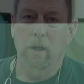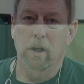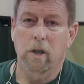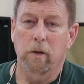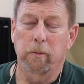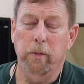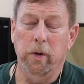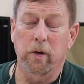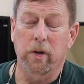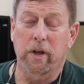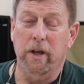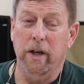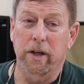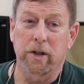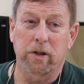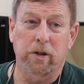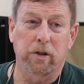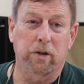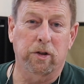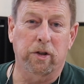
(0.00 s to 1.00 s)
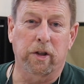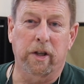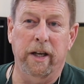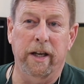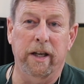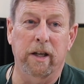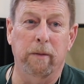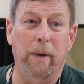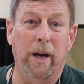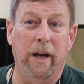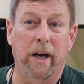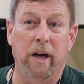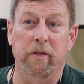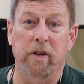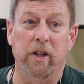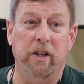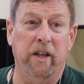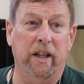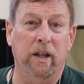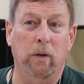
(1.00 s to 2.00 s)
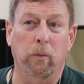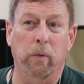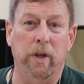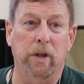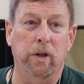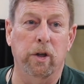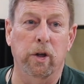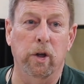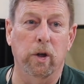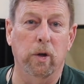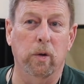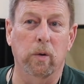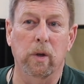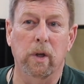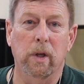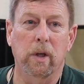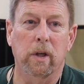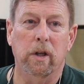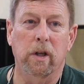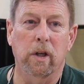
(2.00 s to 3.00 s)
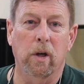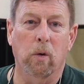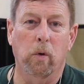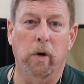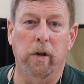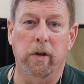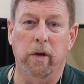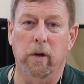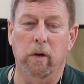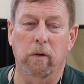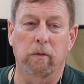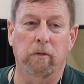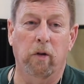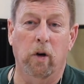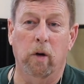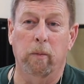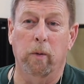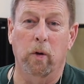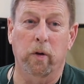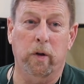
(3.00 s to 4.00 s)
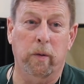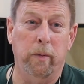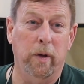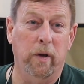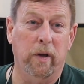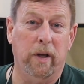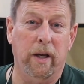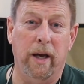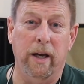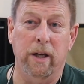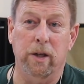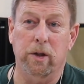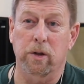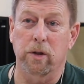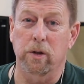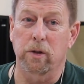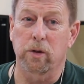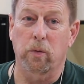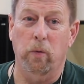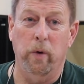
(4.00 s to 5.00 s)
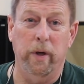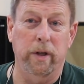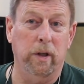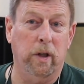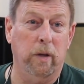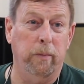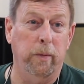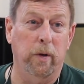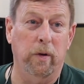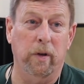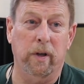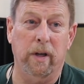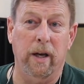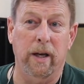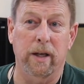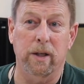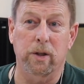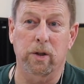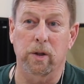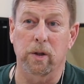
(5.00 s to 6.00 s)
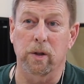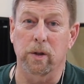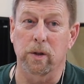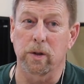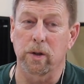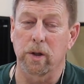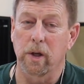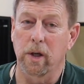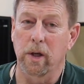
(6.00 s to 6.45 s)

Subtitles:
Communication is the key about everything that we do. You know, whether you're verbal communications, written communications,